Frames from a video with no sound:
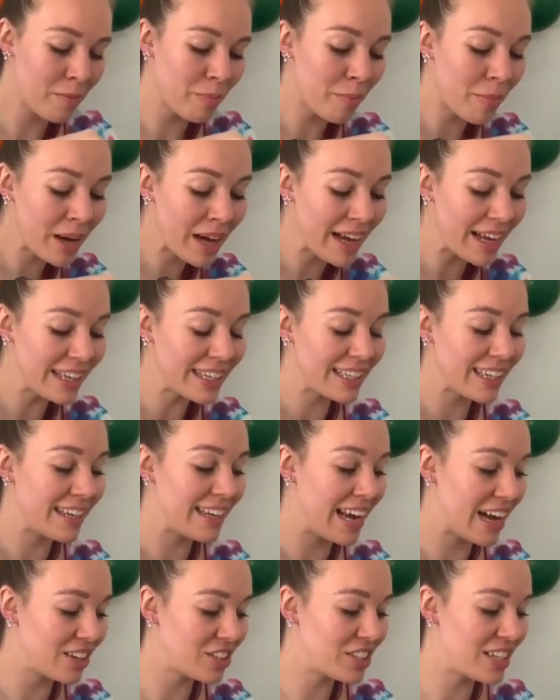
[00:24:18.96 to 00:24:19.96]
But
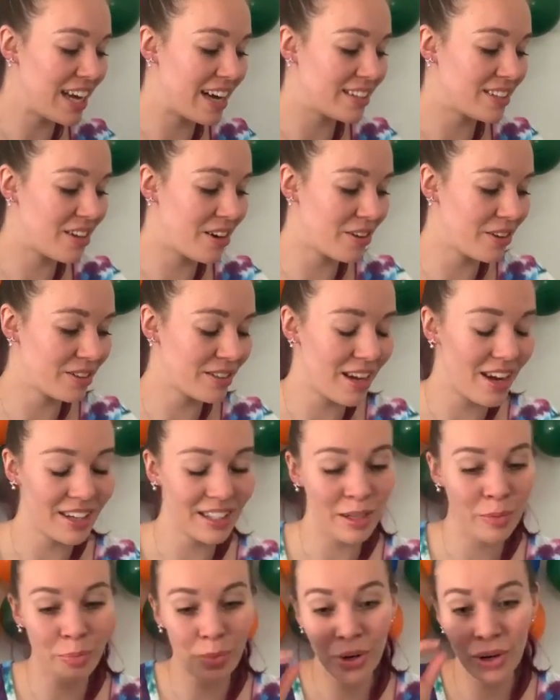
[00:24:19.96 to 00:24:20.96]
now she has all those
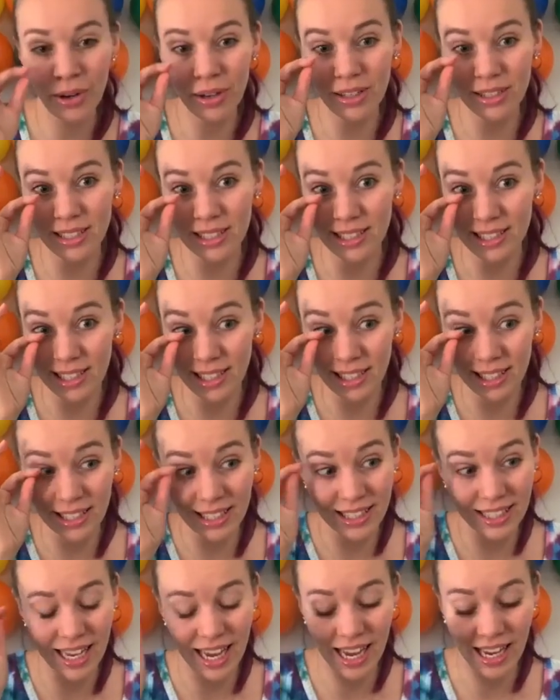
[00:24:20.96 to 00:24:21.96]
awesome pearls and she can
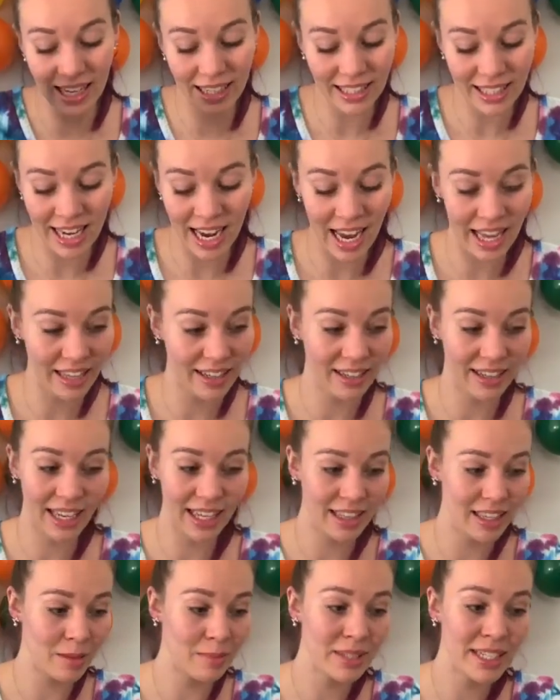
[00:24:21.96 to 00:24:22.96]
decide to either
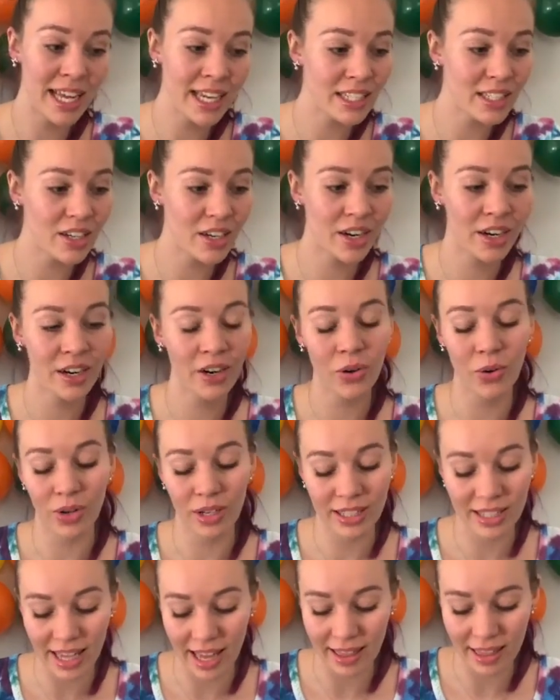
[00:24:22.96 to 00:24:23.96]
get them sent to her or
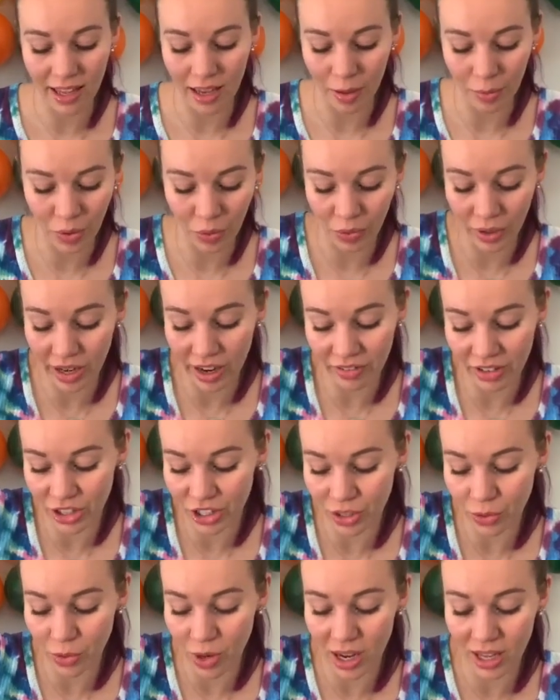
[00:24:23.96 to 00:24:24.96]
set them in whatever
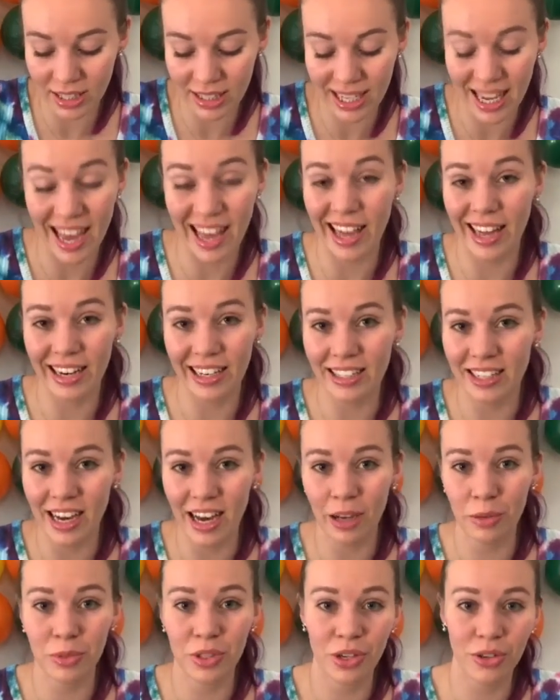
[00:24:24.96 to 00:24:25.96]
she wants at any
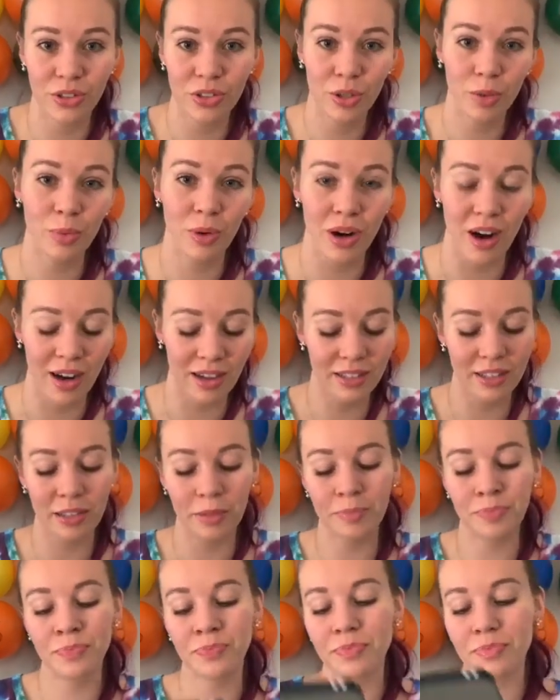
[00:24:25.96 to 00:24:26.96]
time, so super
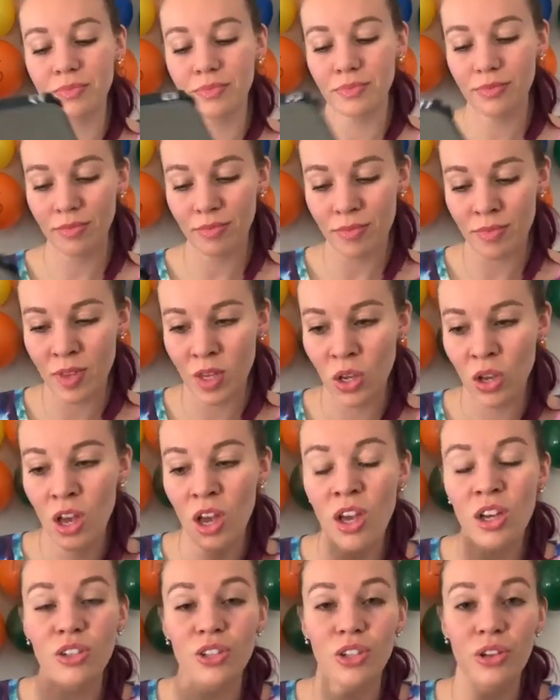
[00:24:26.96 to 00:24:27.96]
awesome.
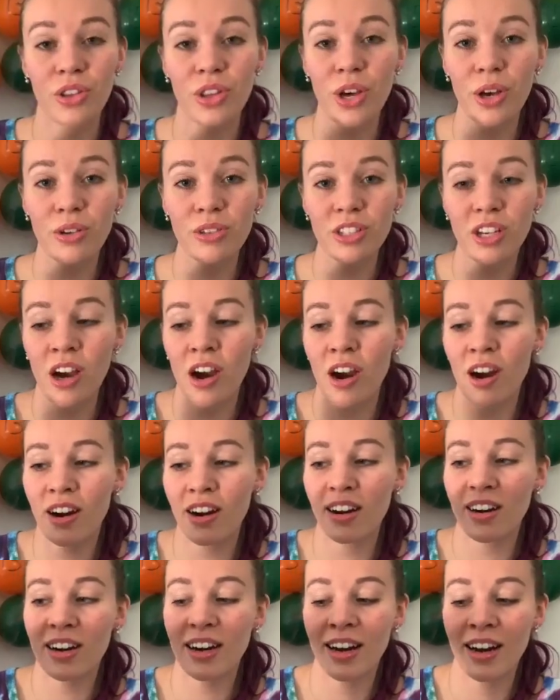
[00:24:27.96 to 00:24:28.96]
So those
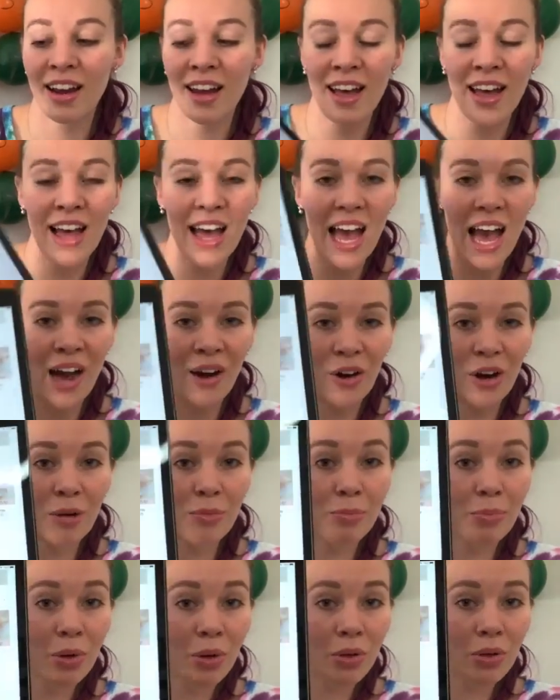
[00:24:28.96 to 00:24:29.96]
are our
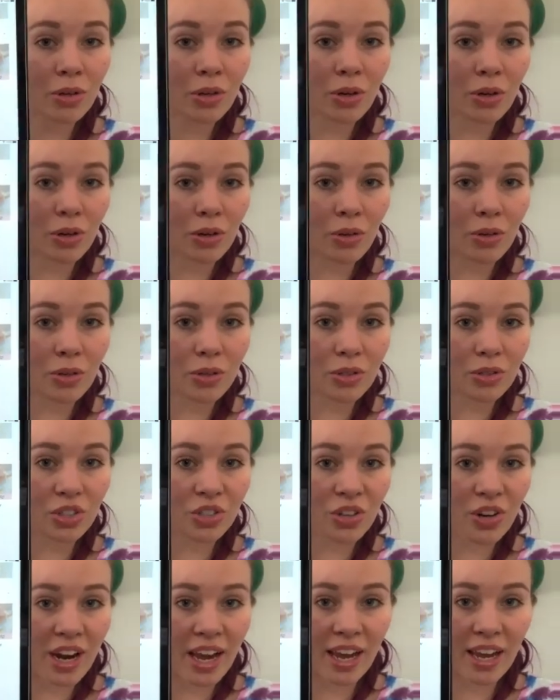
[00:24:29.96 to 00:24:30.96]
bulk
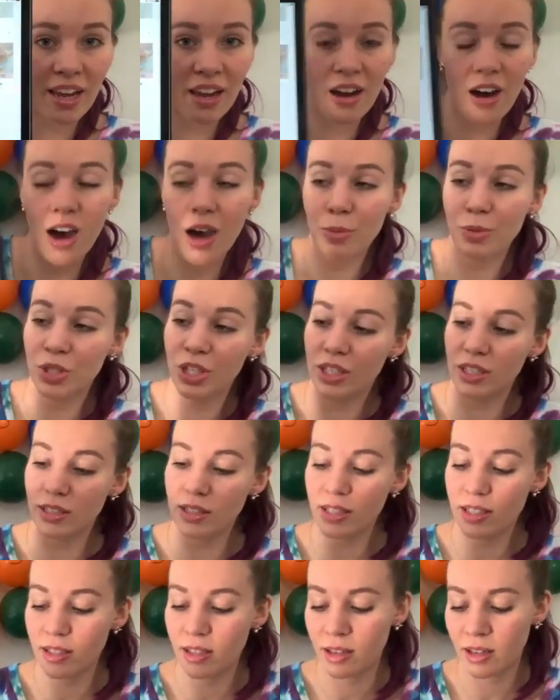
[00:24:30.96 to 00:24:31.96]
tray
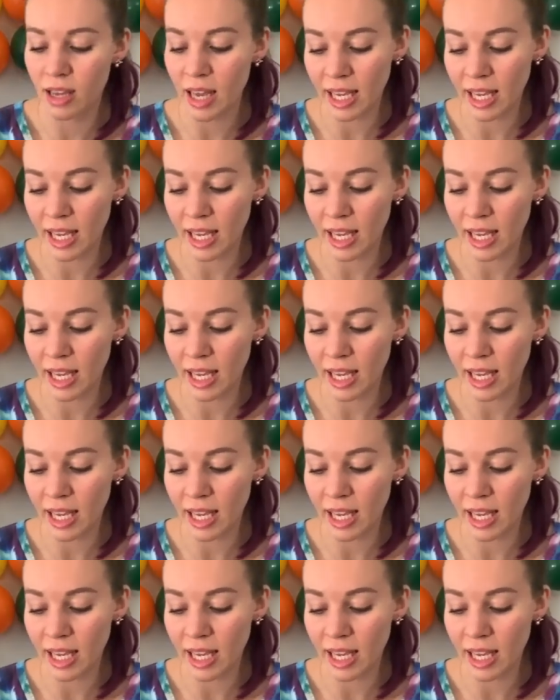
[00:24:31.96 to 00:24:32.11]
options.